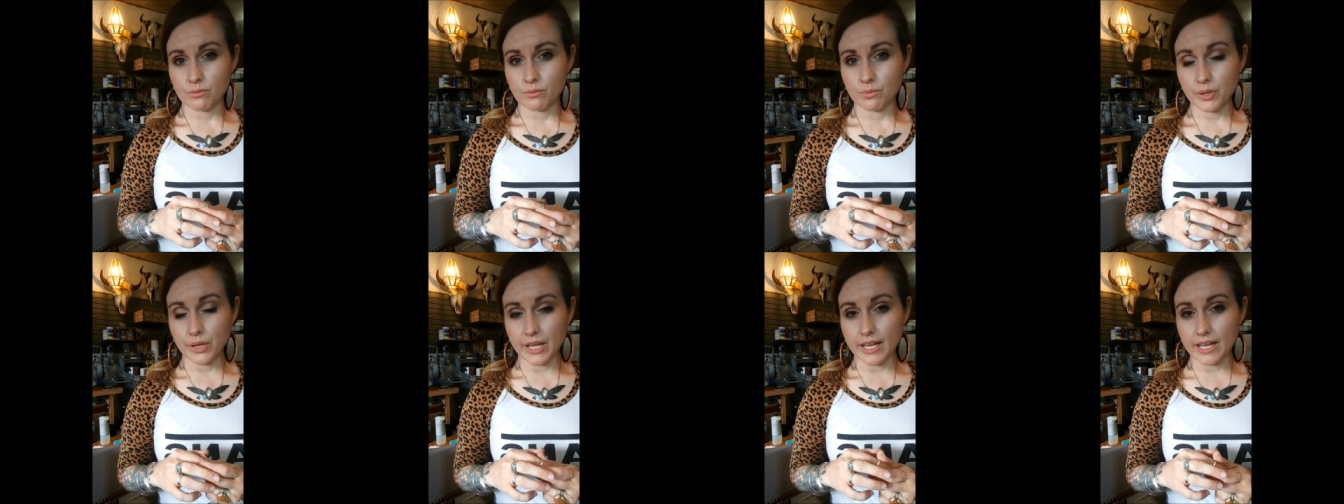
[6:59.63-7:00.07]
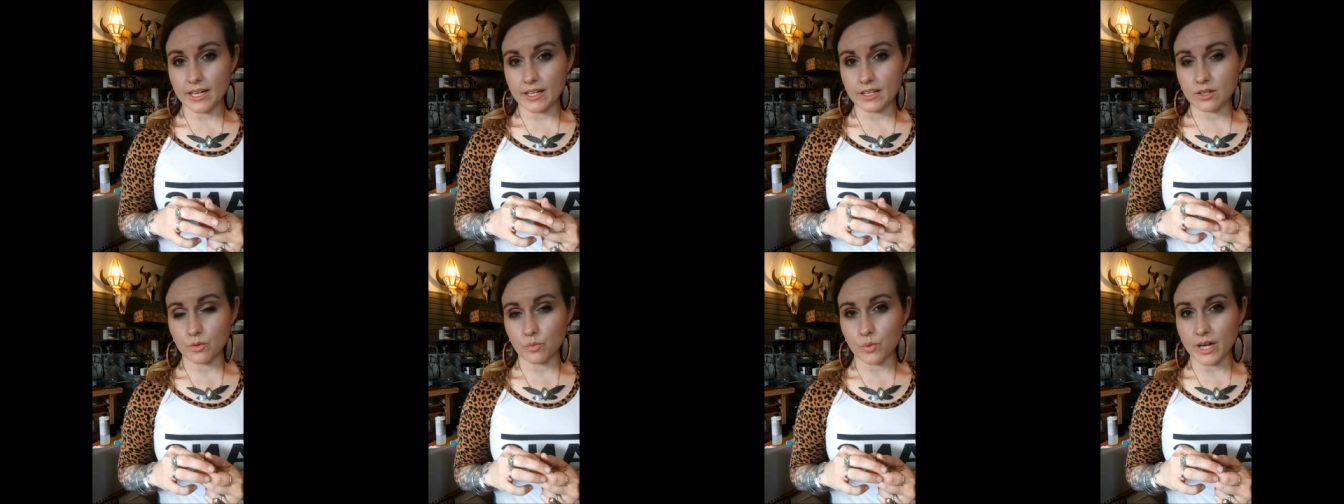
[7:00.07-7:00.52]

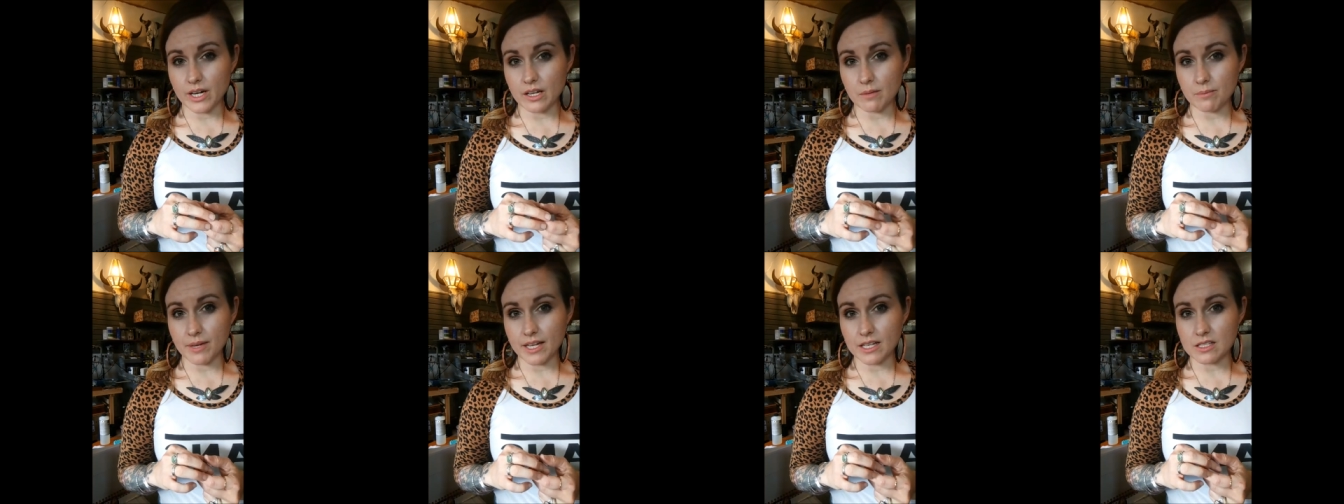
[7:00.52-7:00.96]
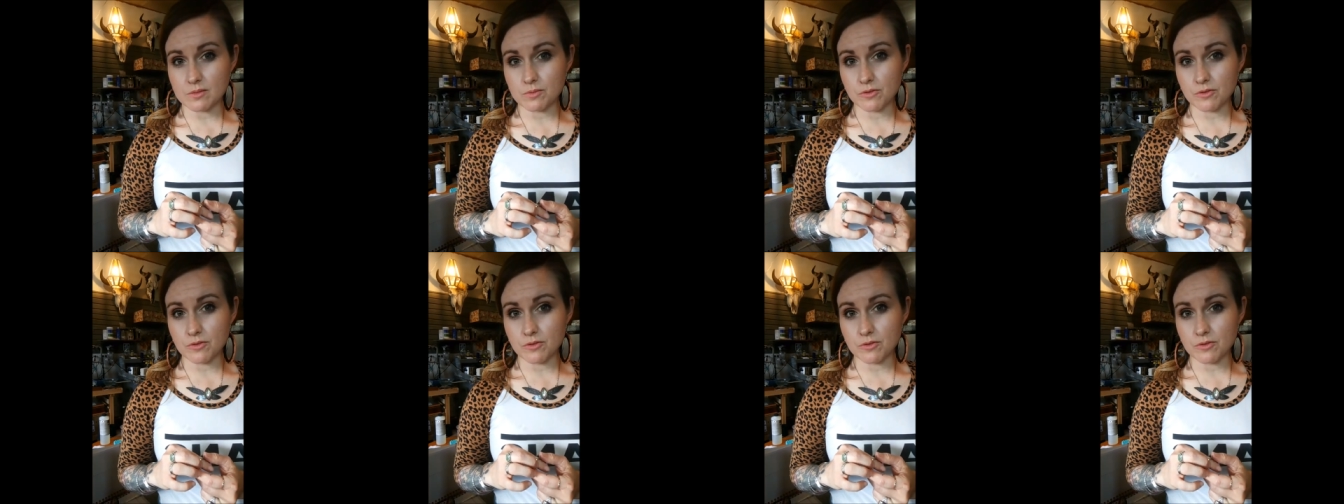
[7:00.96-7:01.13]
plain wedding bands